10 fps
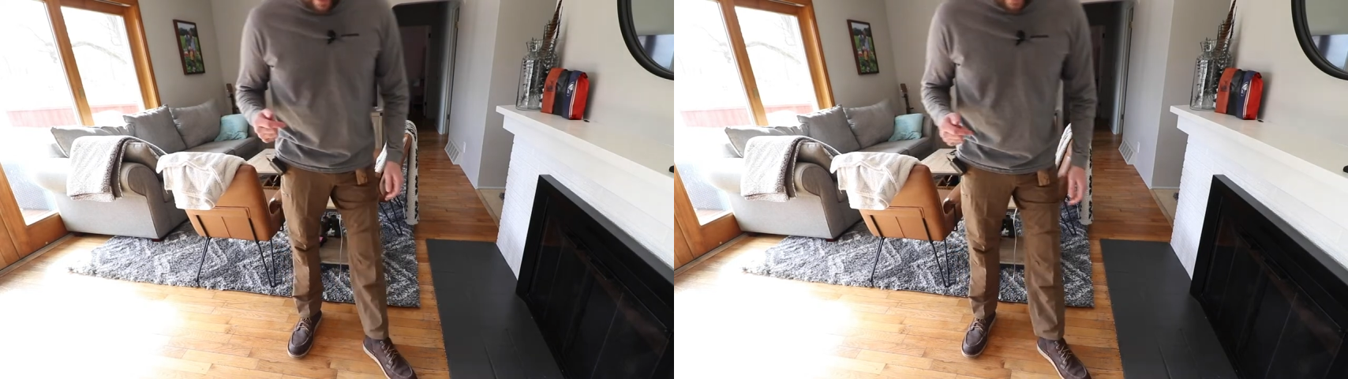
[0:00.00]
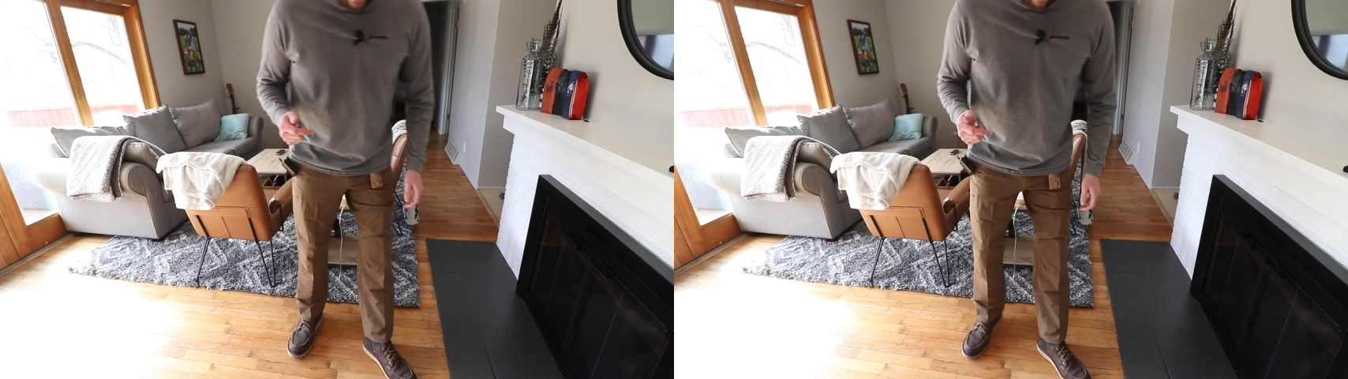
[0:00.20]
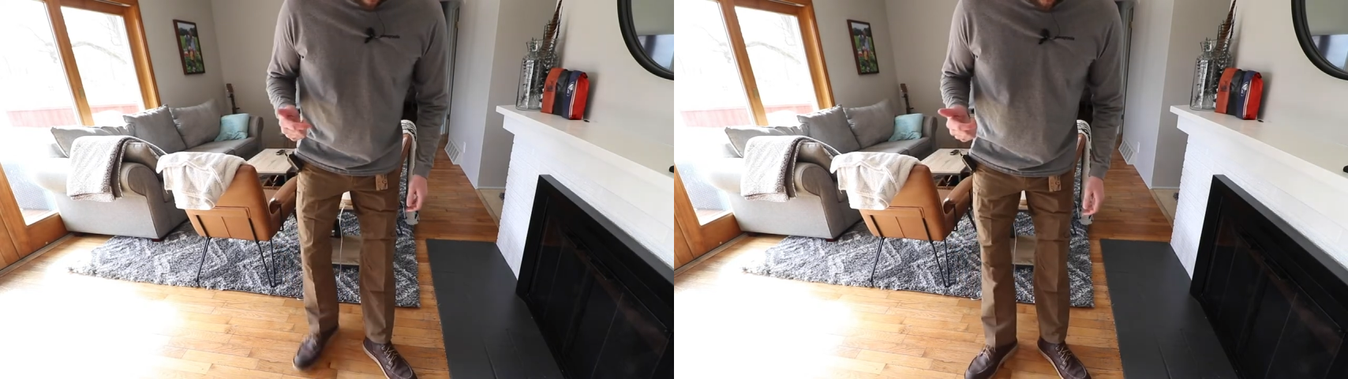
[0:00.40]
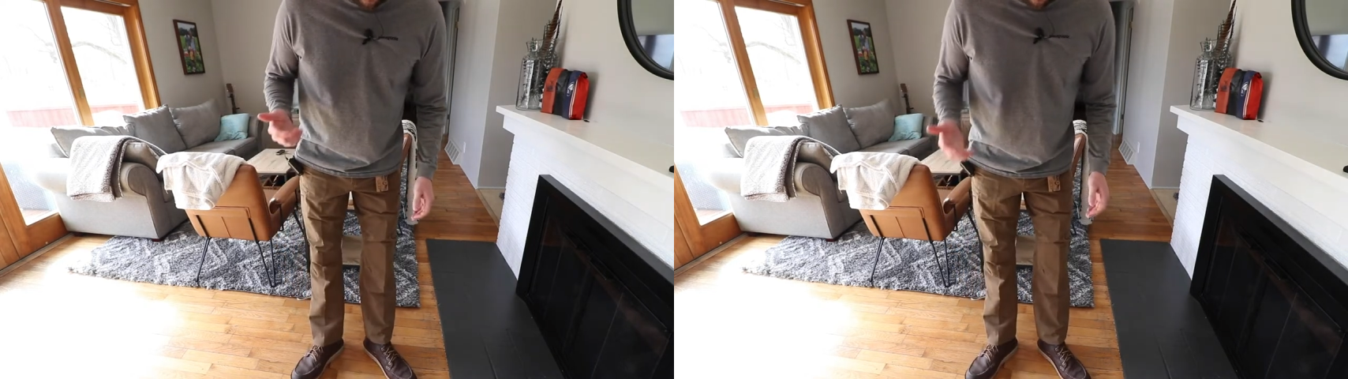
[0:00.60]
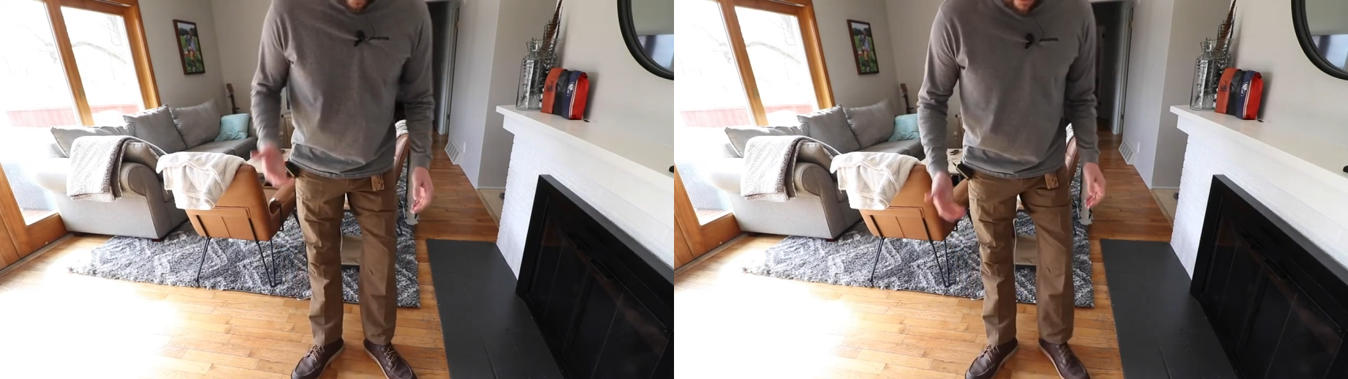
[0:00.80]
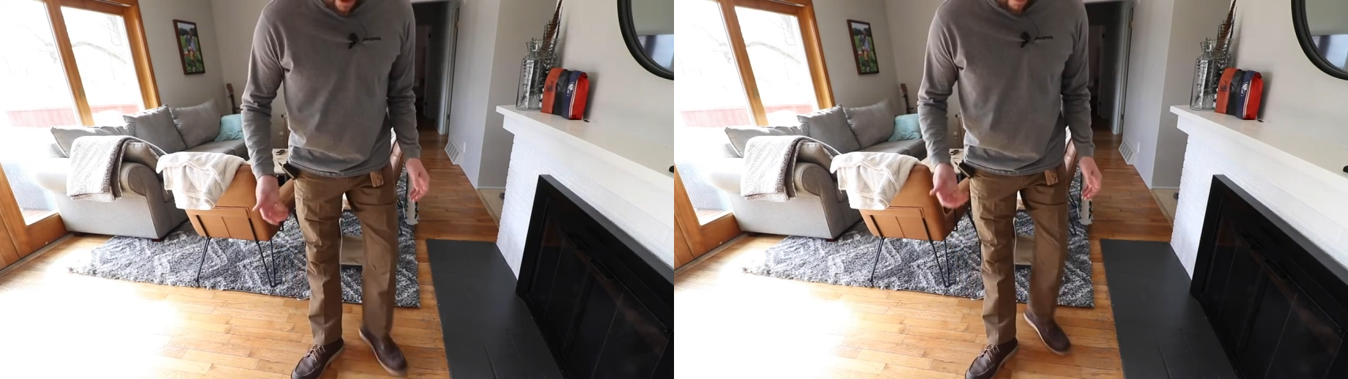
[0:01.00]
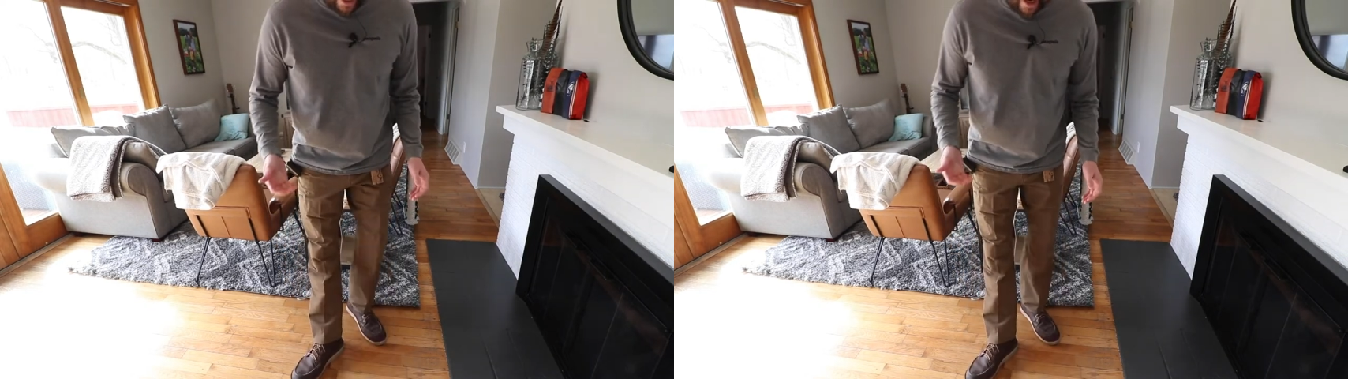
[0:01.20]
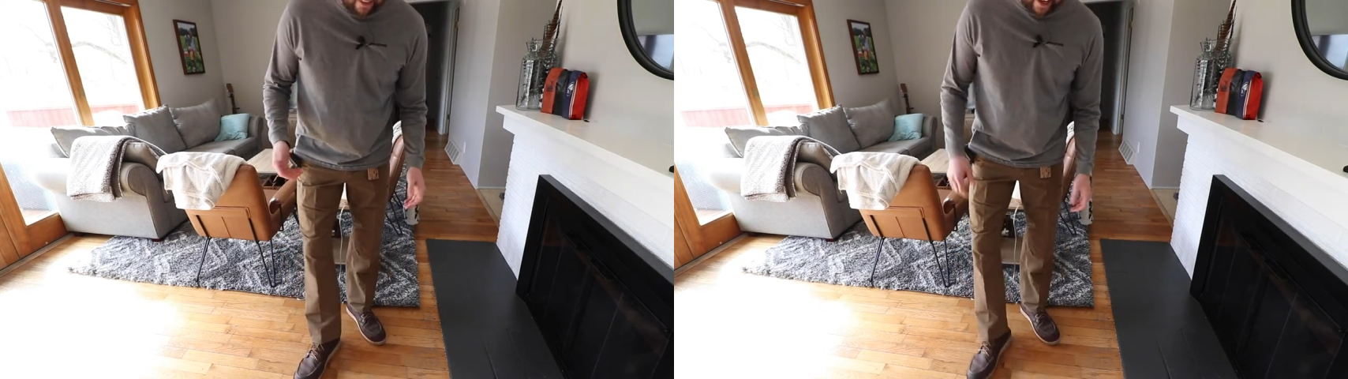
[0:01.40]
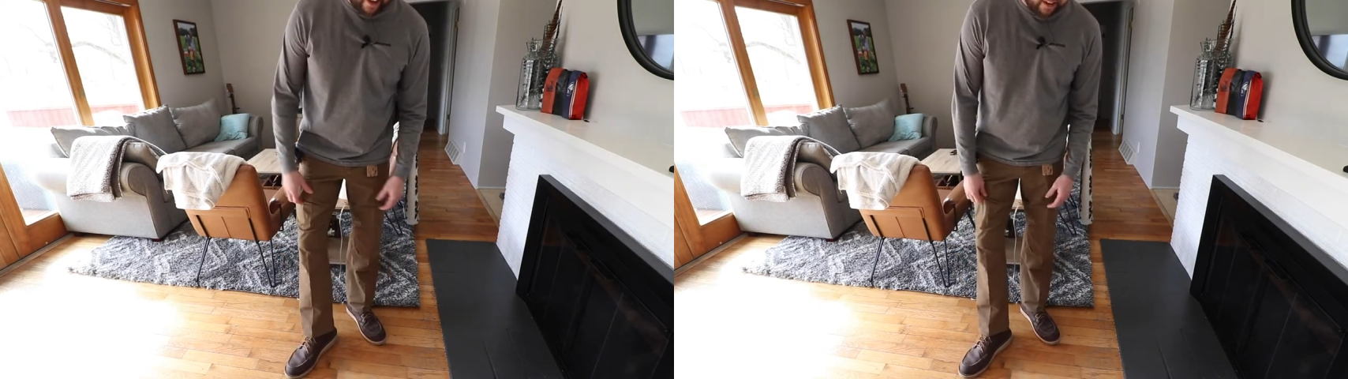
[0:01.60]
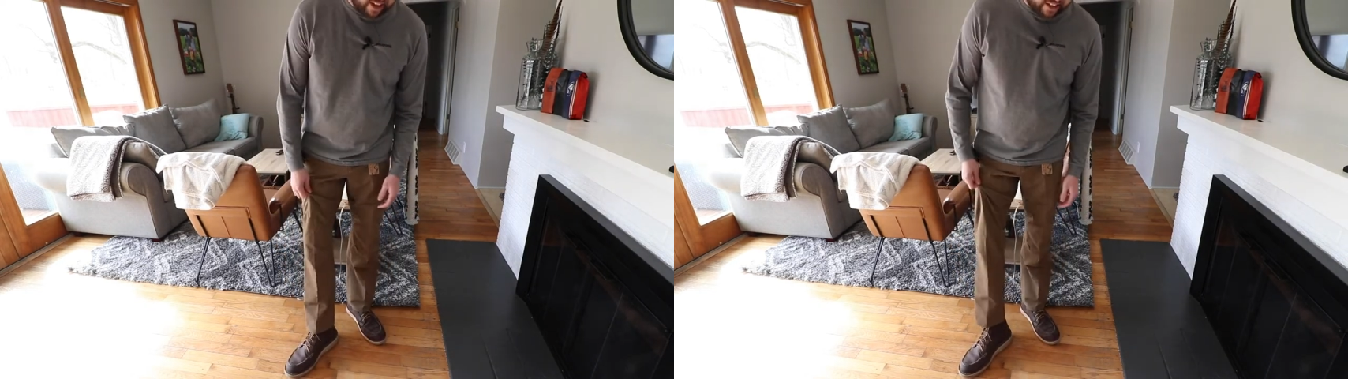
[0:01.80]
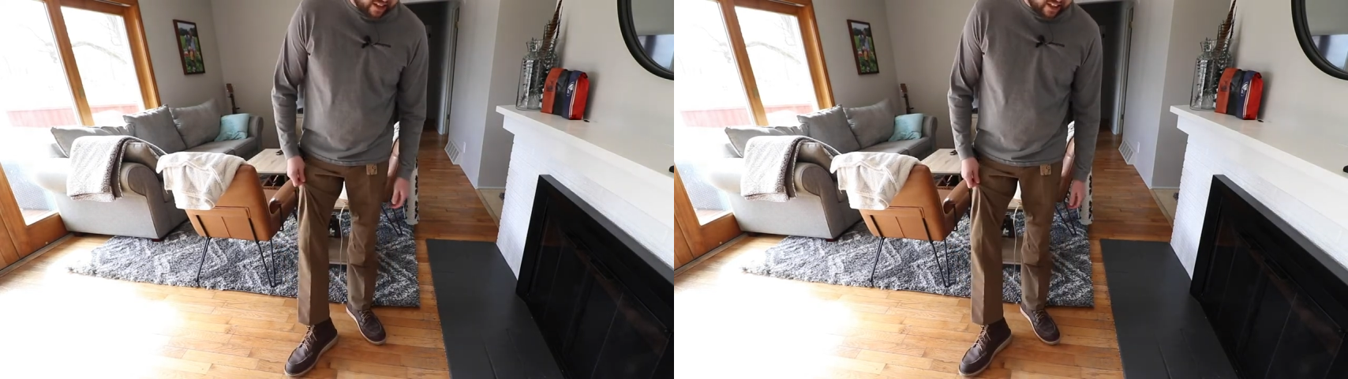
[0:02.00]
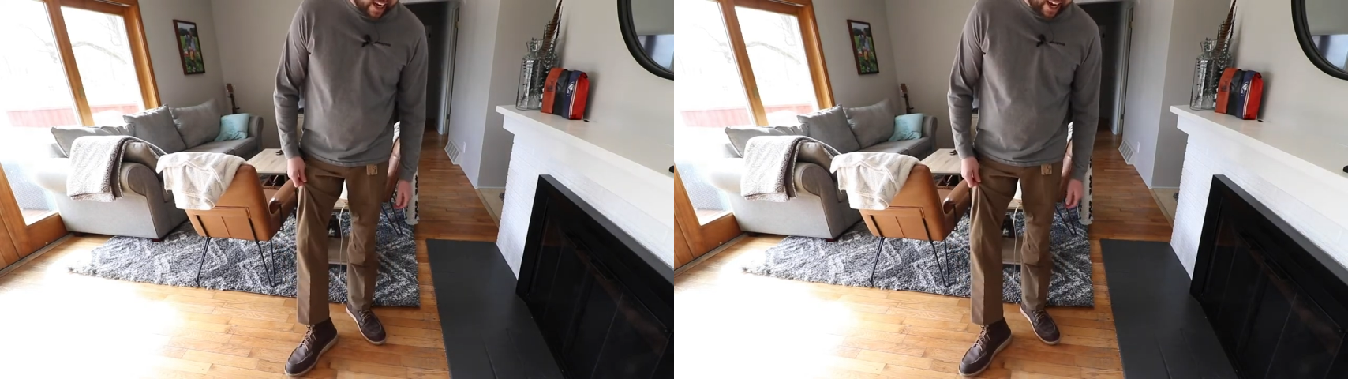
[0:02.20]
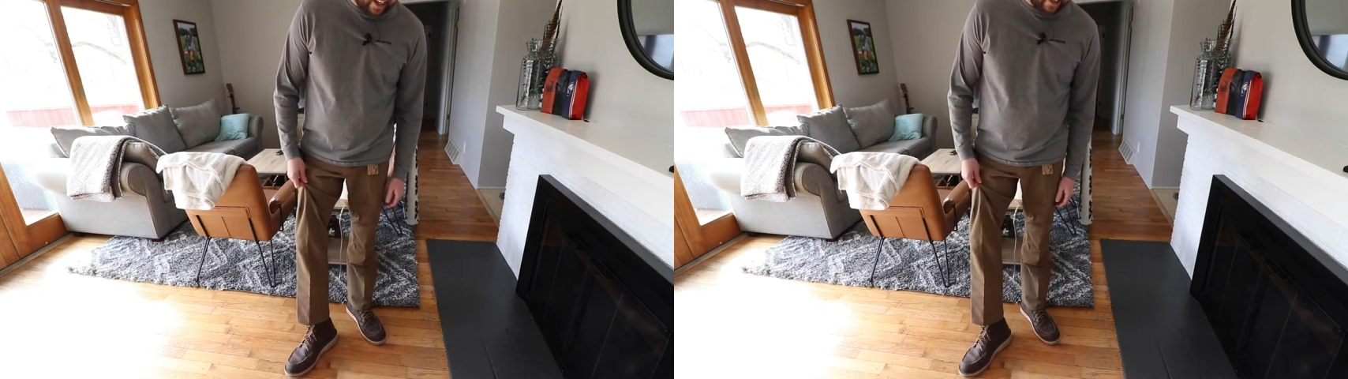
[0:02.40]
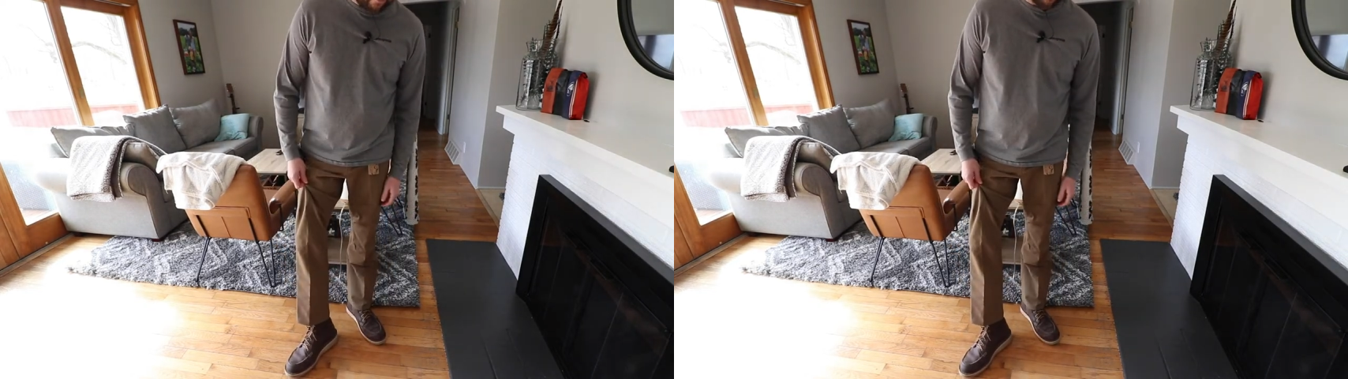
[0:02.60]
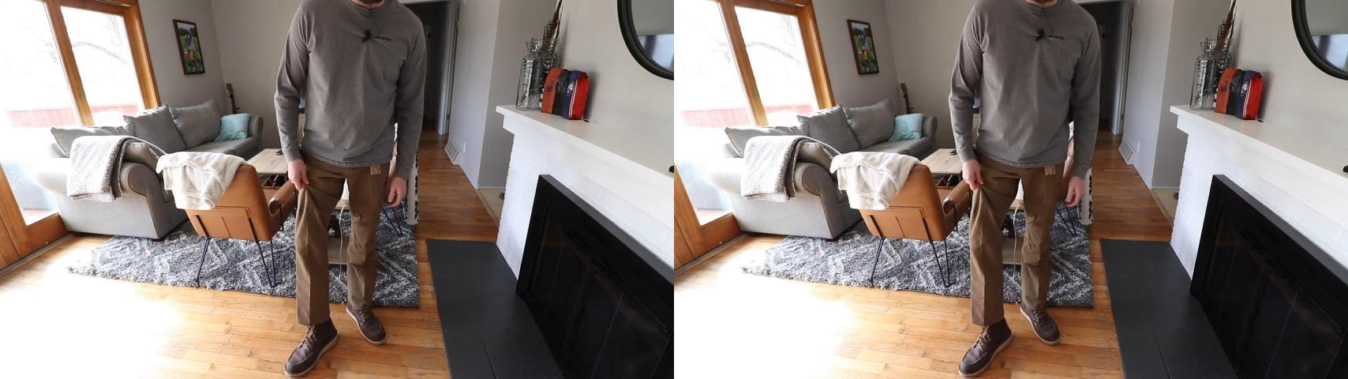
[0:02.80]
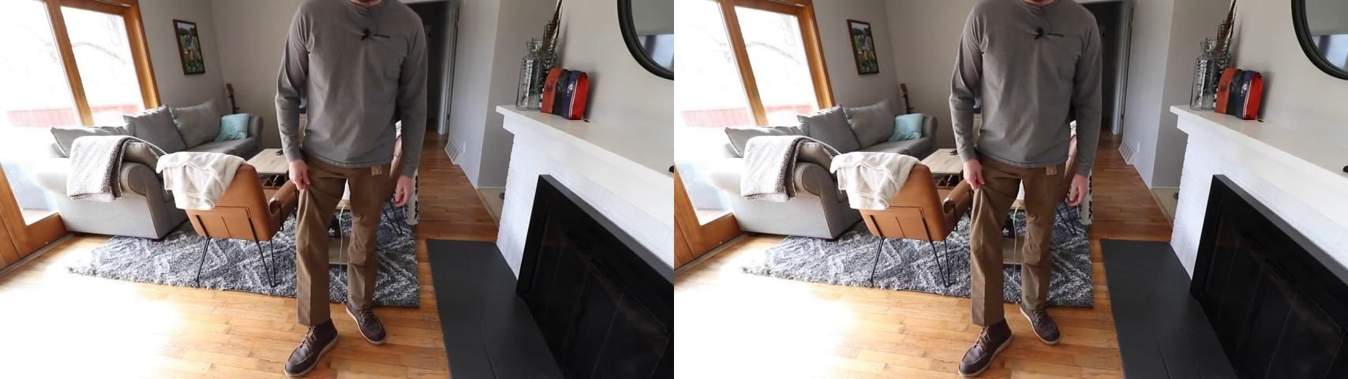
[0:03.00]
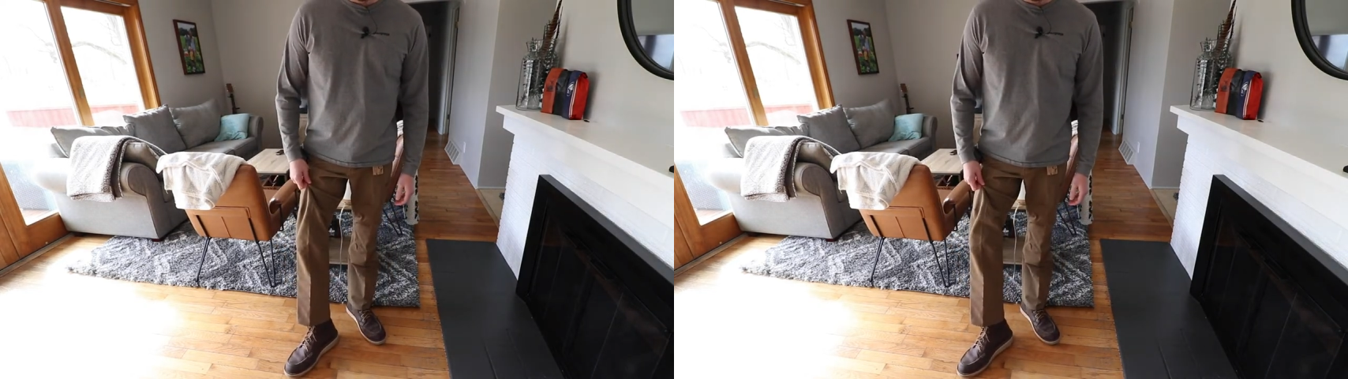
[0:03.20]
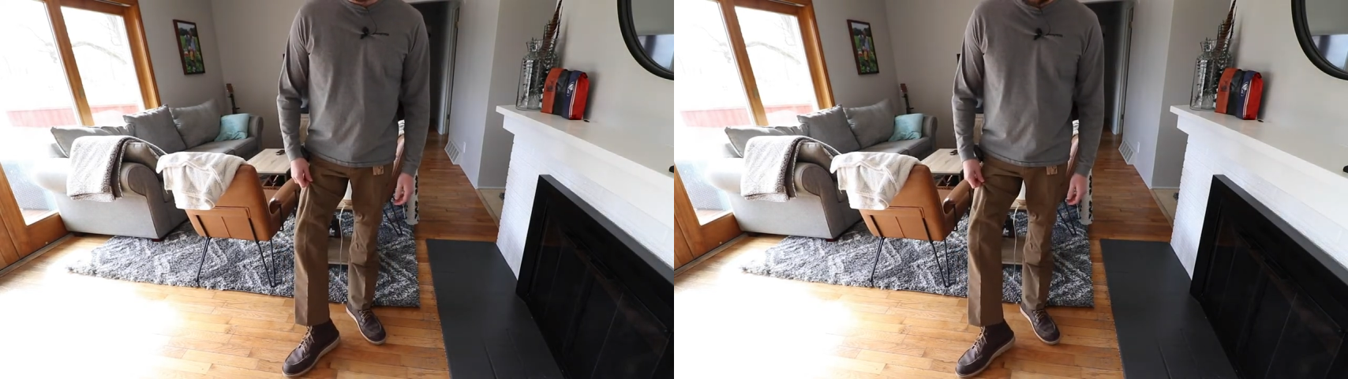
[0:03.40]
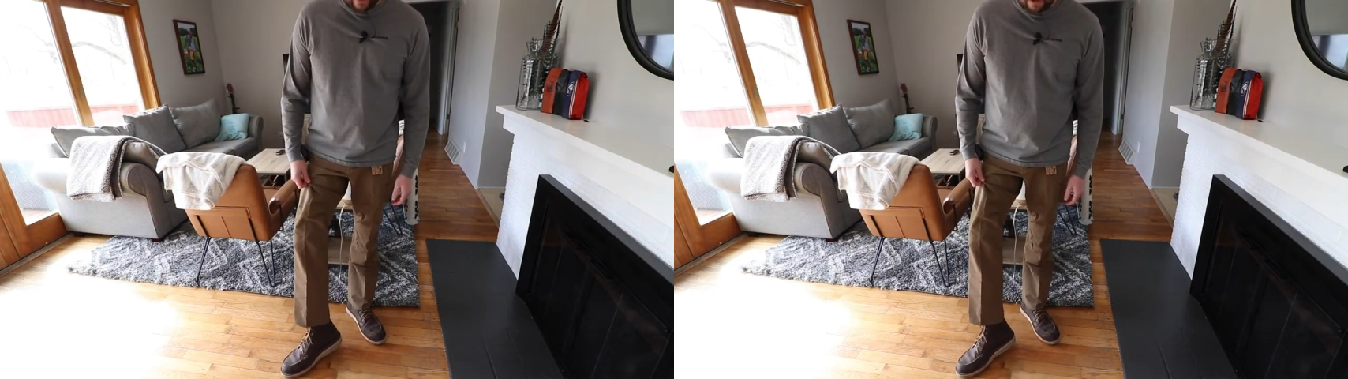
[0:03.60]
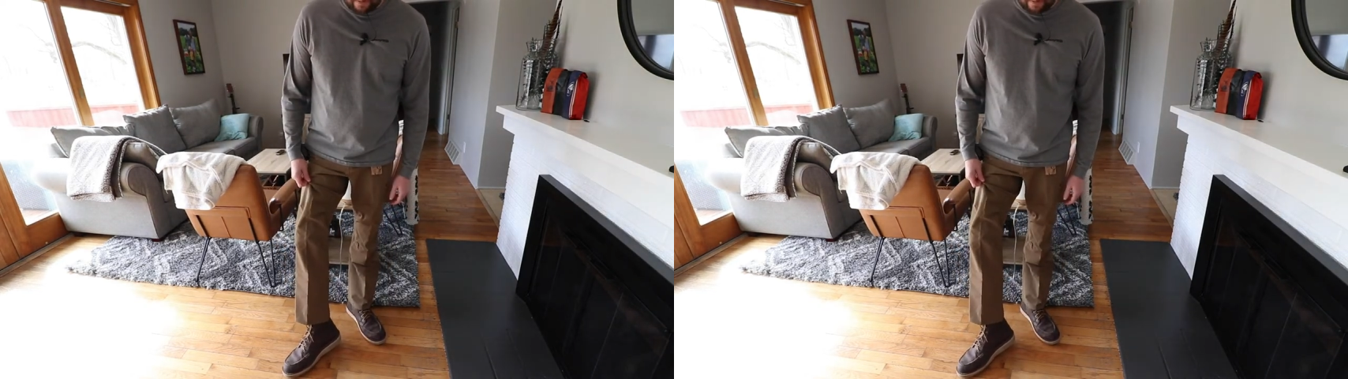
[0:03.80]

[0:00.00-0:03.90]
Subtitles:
(no speaker visible)